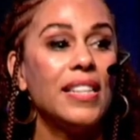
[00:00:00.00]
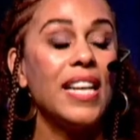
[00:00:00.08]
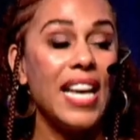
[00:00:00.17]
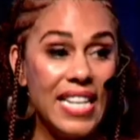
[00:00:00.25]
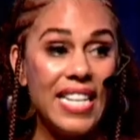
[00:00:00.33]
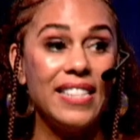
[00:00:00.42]

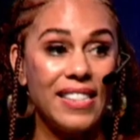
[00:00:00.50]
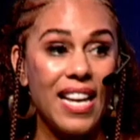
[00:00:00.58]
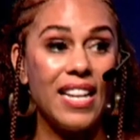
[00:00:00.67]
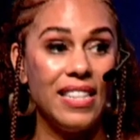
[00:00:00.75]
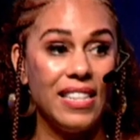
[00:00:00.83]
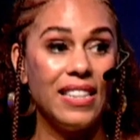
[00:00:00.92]
And he
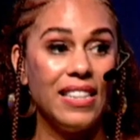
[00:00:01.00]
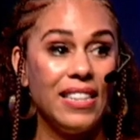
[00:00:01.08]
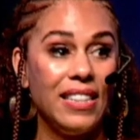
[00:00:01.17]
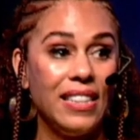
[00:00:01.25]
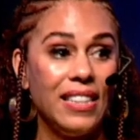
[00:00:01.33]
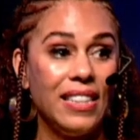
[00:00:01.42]
said,
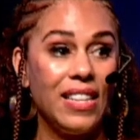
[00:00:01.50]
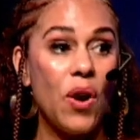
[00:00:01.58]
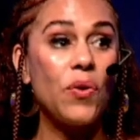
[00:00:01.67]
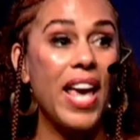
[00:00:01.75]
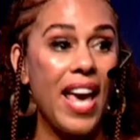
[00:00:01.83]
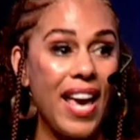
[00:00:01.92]

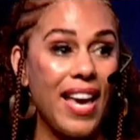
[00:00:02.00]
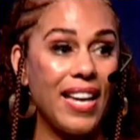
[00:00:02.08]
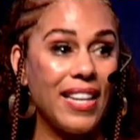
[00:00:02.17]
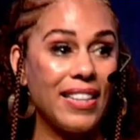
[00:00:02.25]
"Okay."